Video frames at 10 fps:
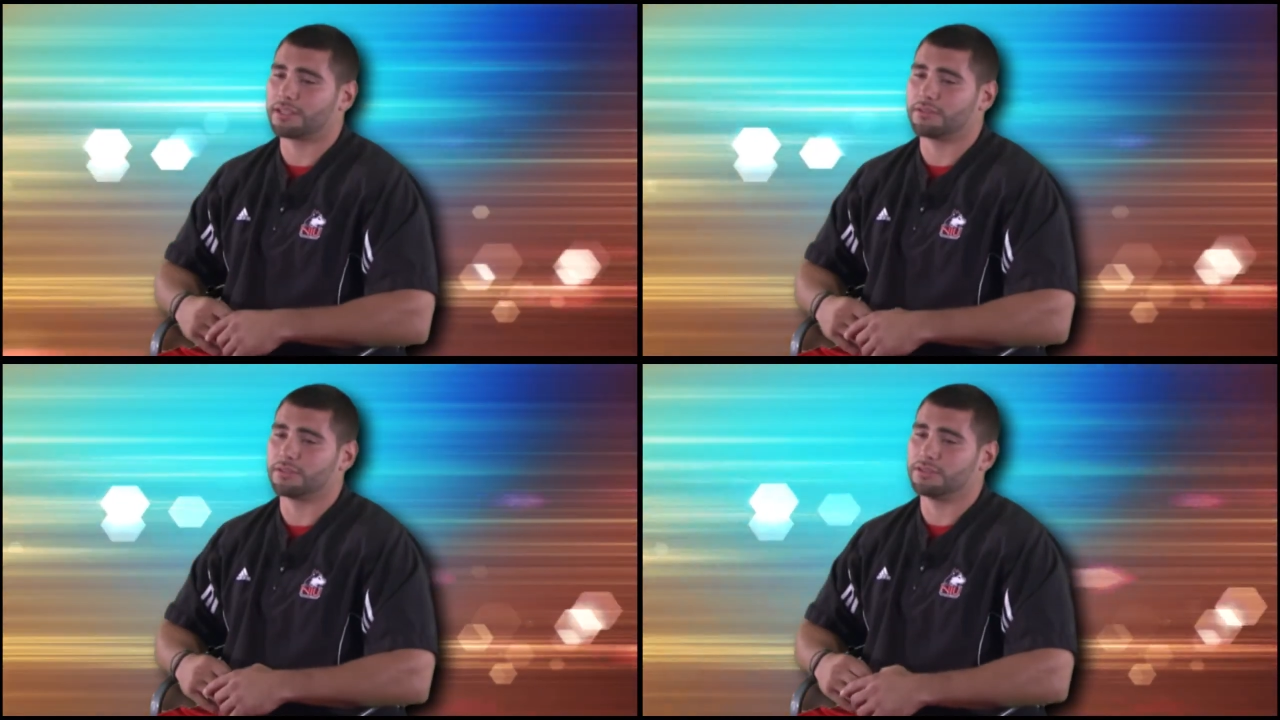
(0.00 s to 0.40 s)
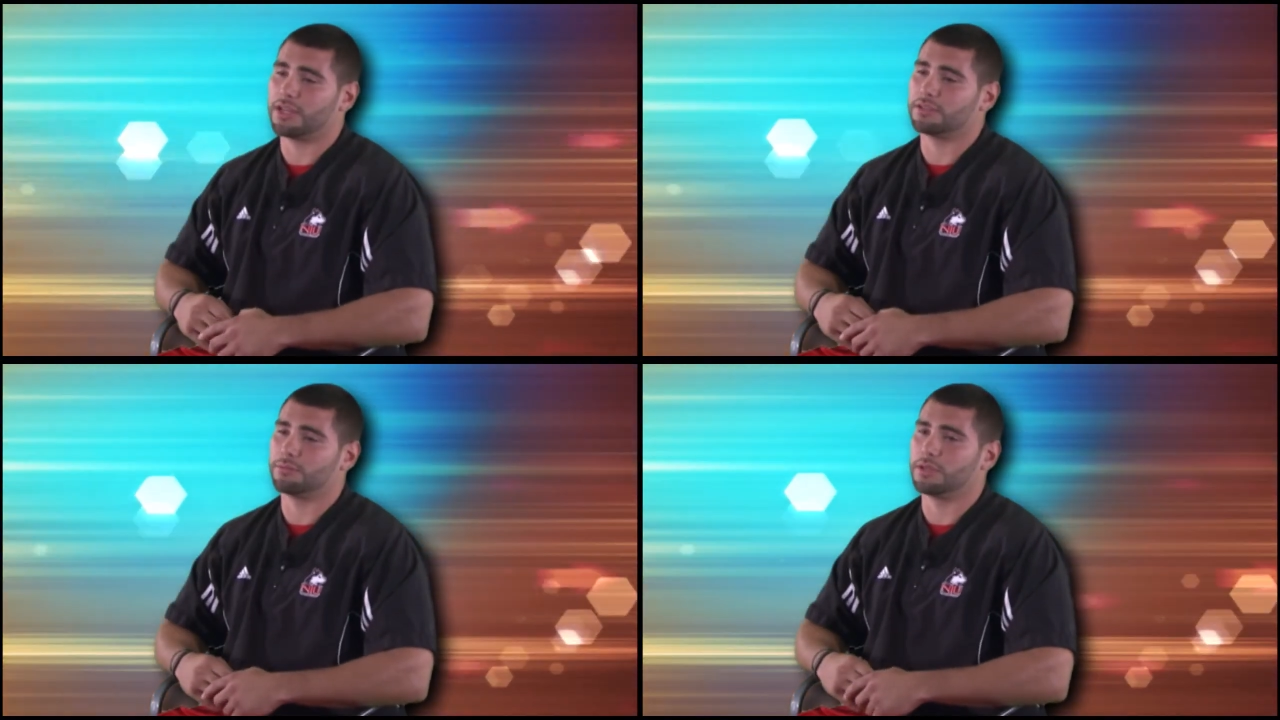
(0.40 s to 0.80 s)
to give it to
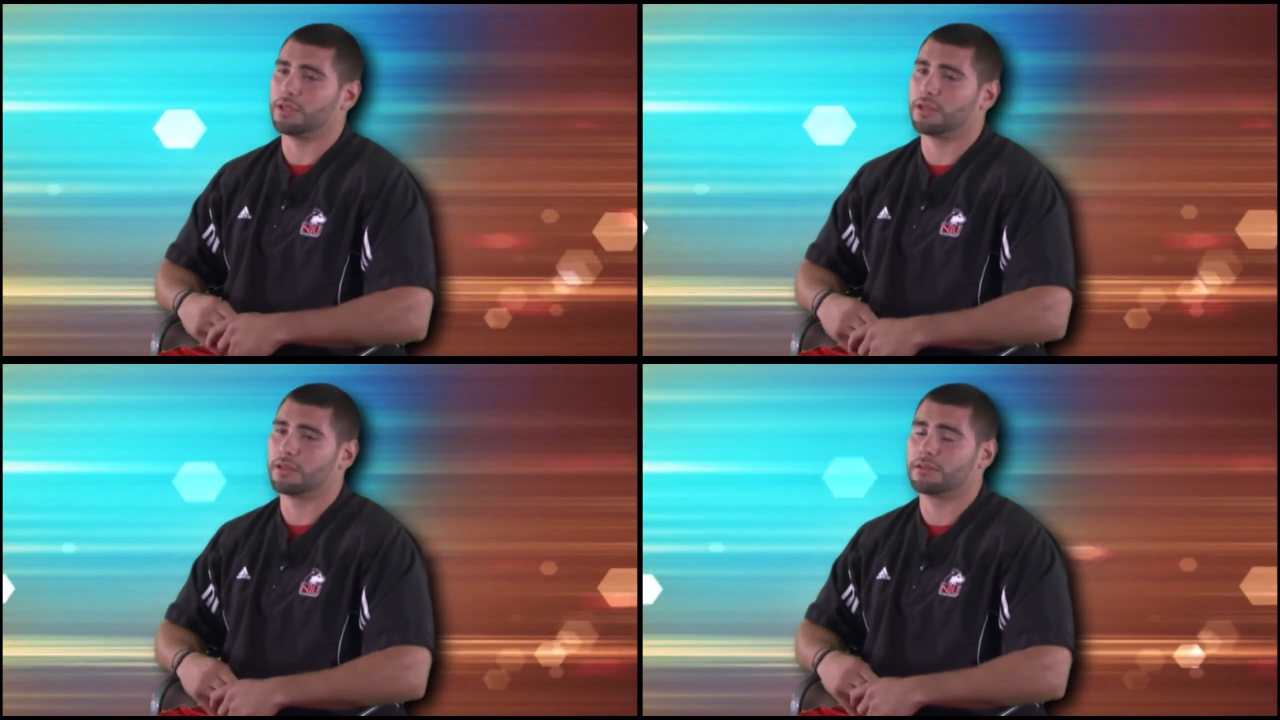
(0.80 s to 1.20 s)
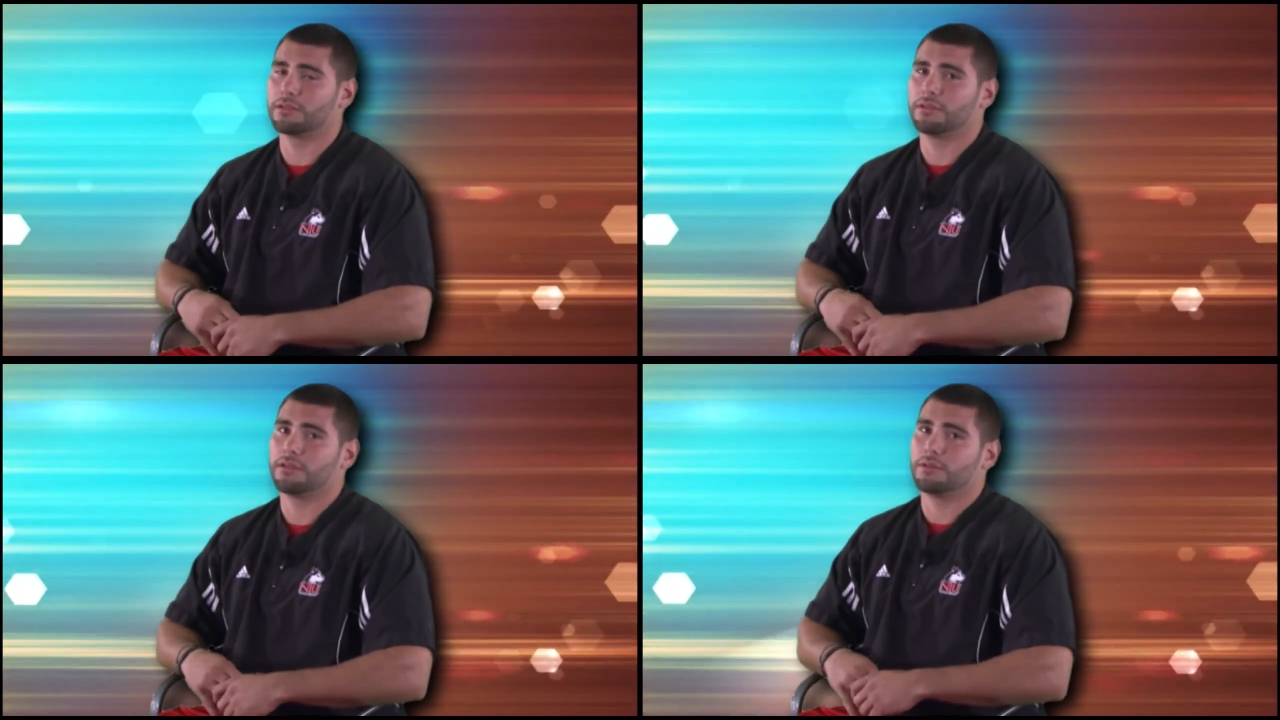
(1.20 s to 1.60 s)
Jason Meehan
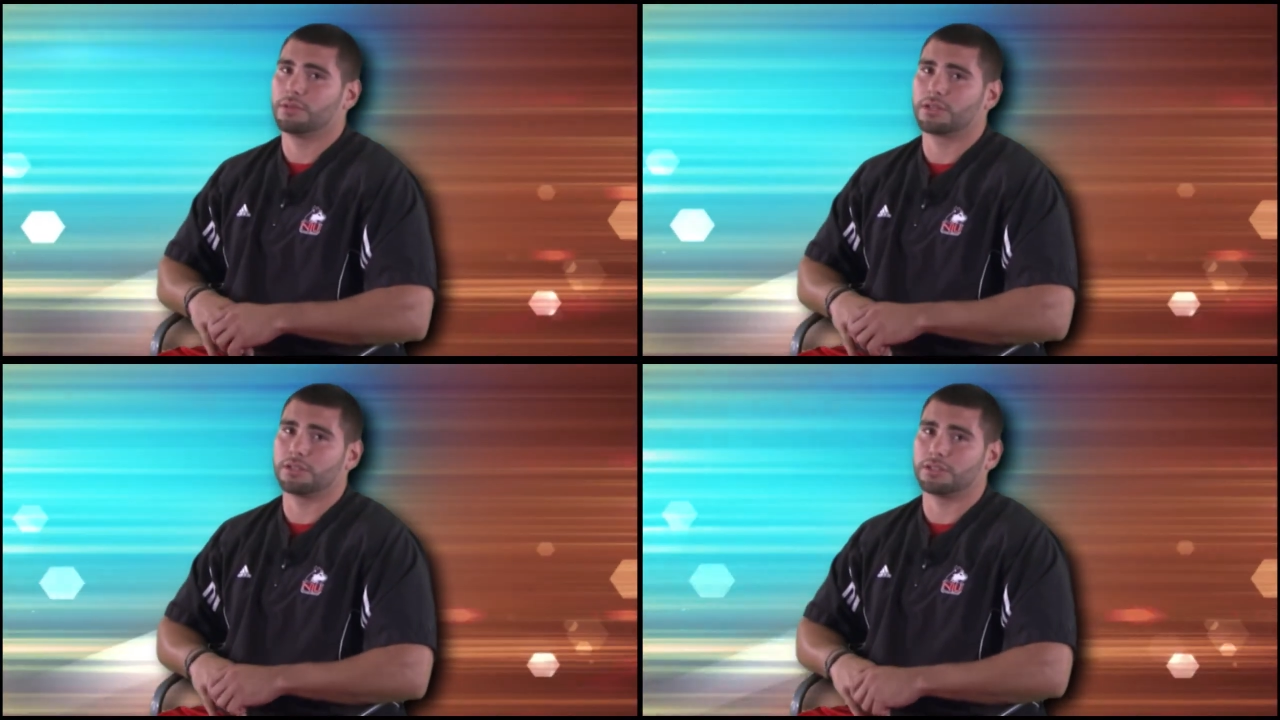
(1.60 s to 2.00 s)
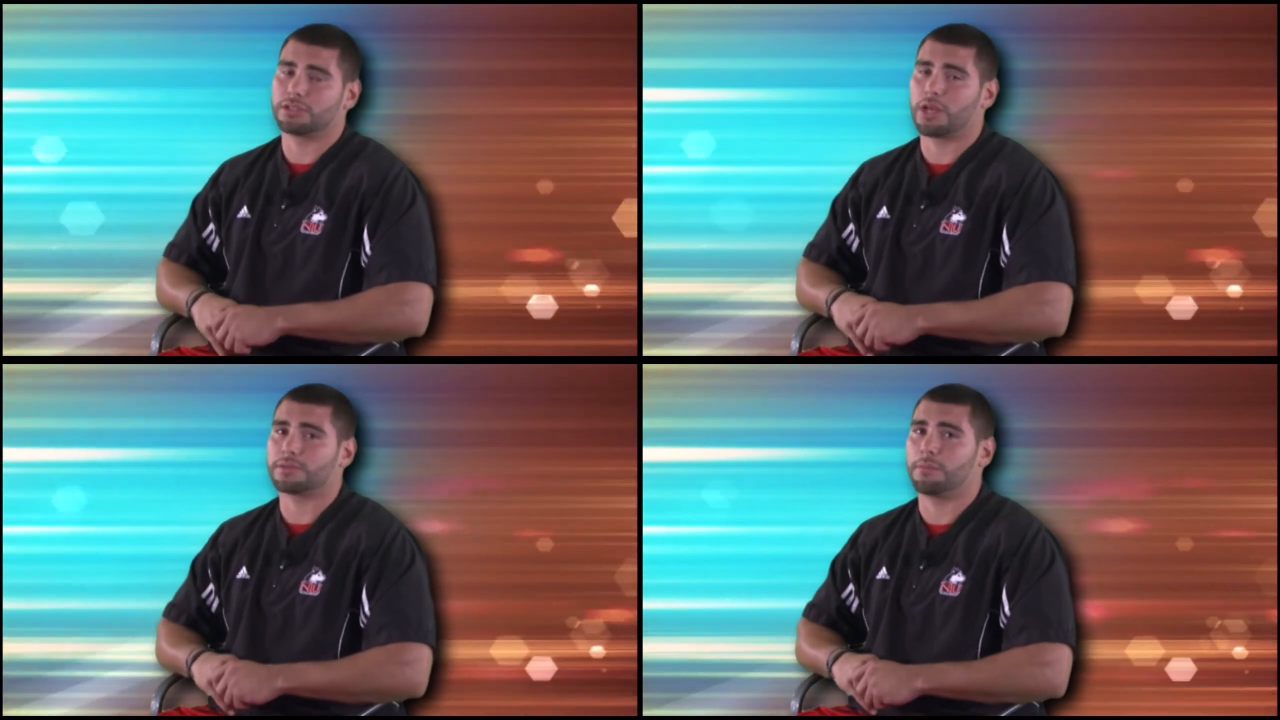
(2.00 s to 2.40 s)
because he
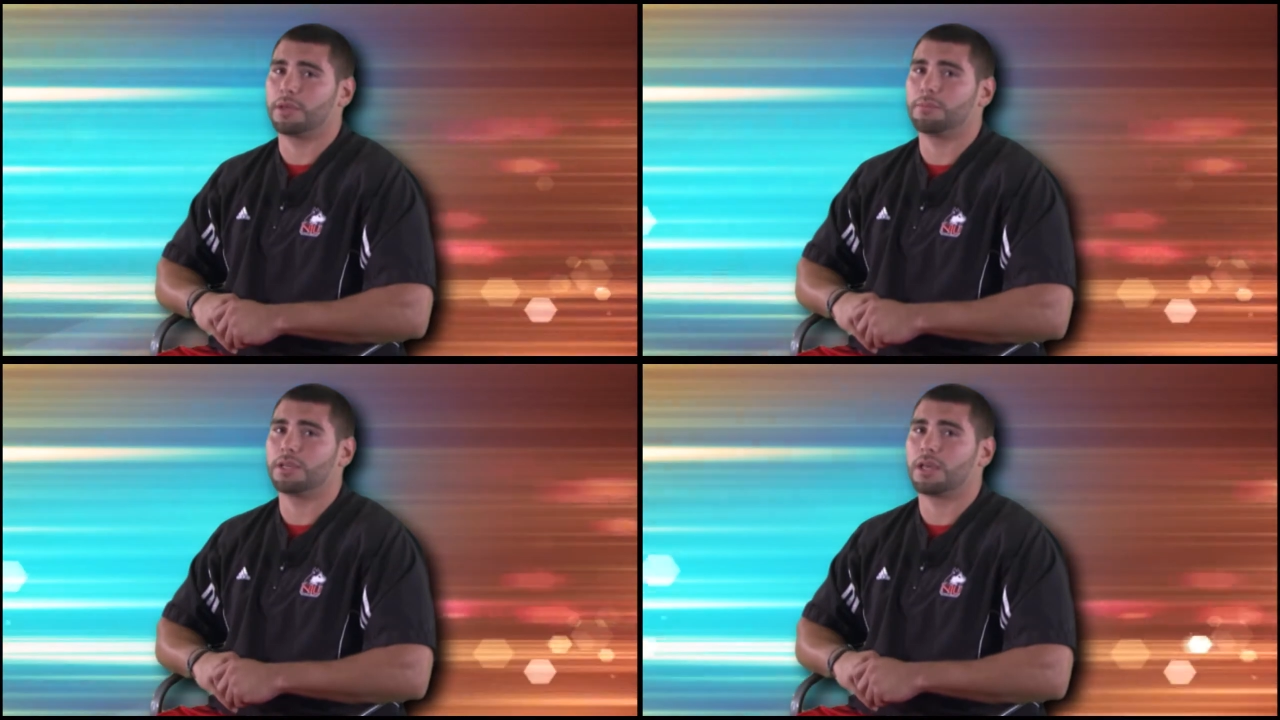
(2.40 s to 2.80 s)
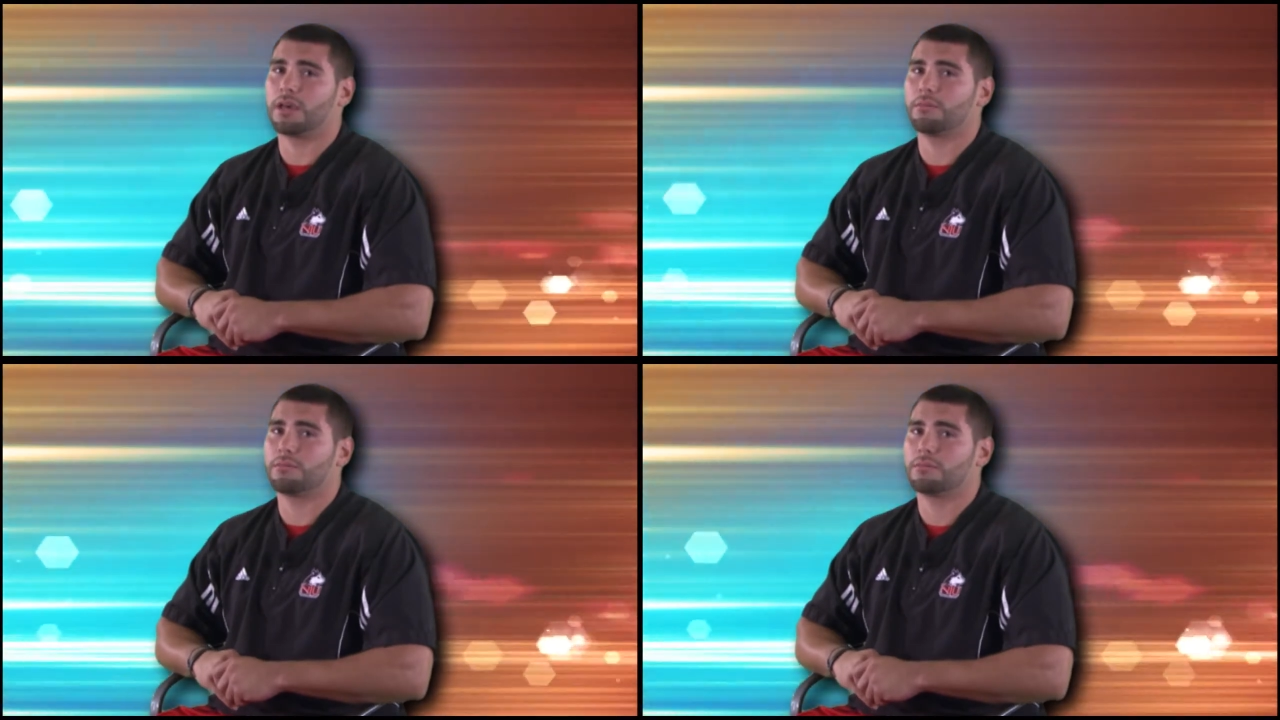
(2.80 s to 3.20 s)
shops at Baby Gap.